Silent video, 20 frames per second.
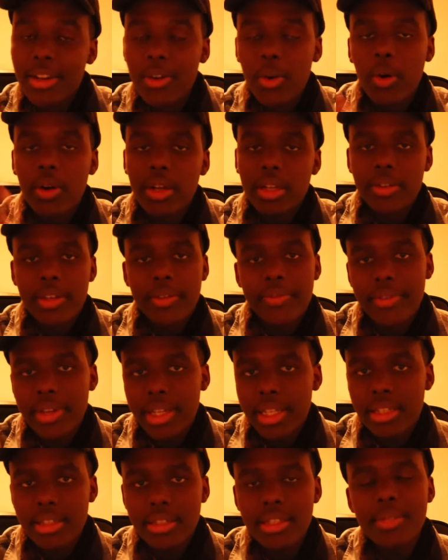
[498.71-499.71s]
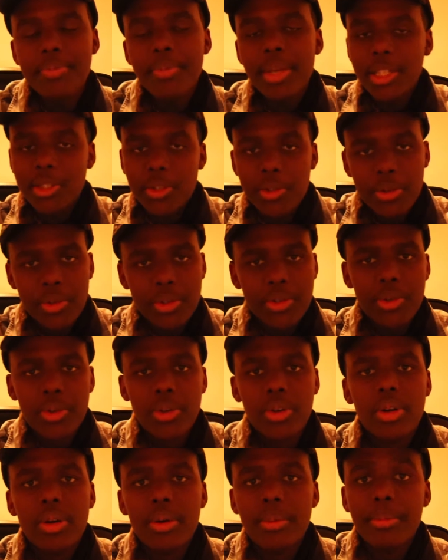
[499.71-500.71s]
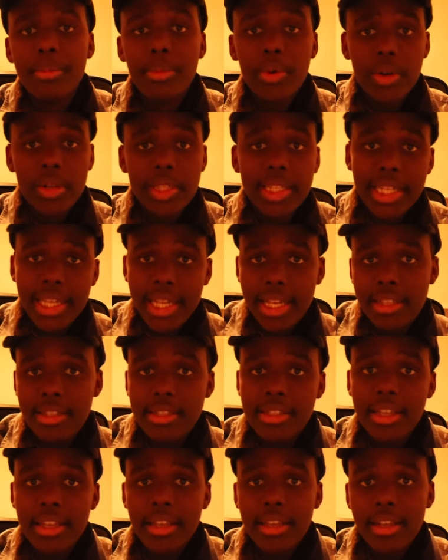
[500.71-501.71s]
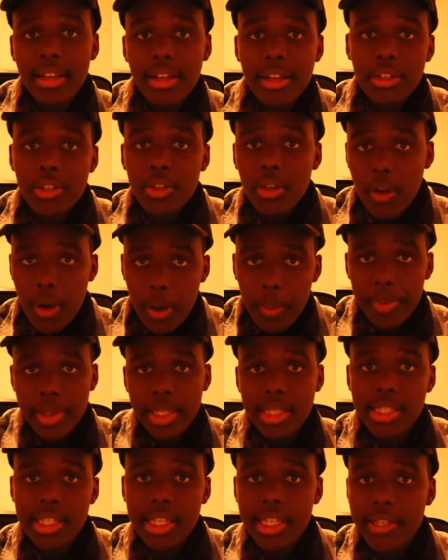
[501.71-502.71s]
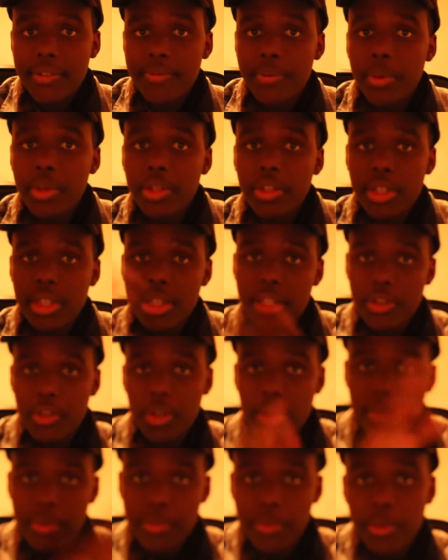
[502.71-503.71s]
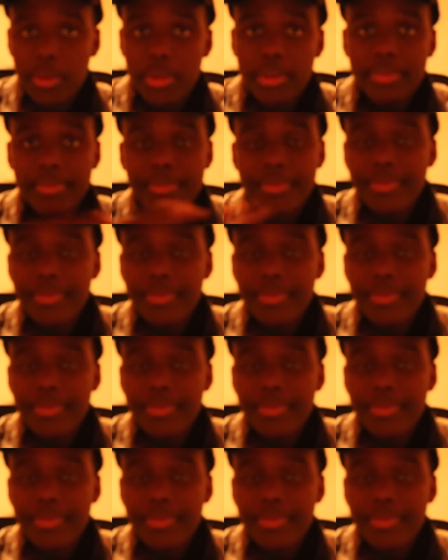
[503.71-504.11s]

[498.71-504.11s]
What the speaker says: Or, okay, fine. Just make sure you draw more the next day to compensate for when you didn't draw before.